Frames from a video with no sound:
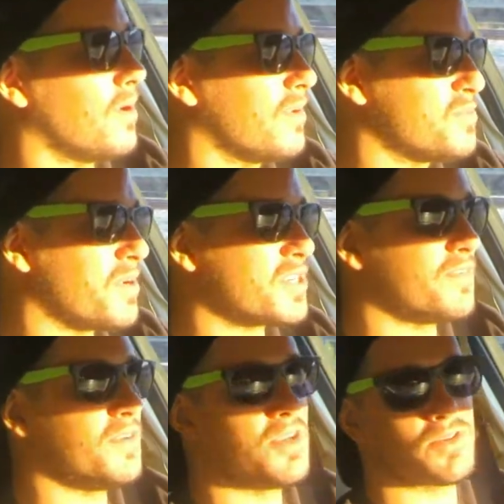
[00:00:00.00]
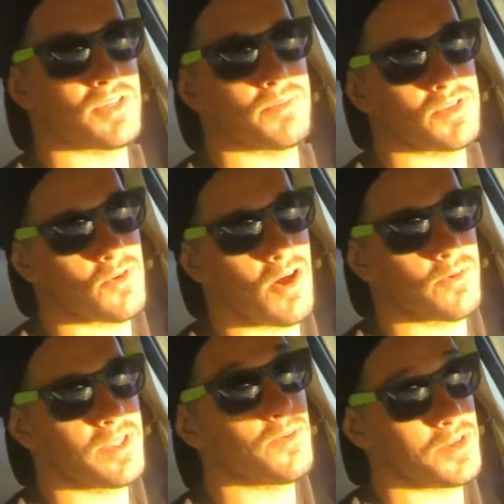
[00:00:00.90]
especially if you know something's
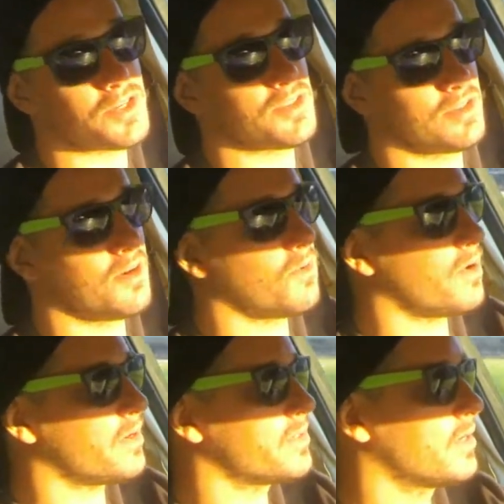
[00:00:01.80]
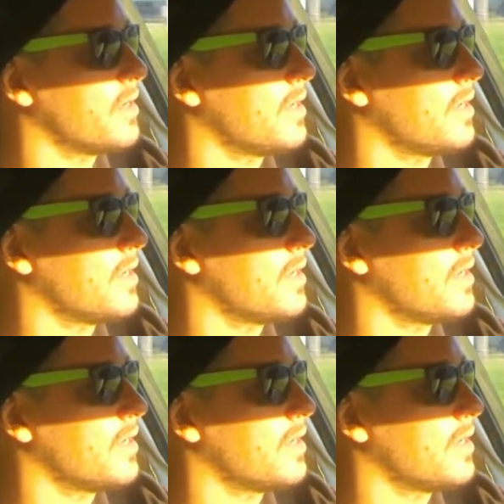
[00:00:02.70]
wrong with it, which there was.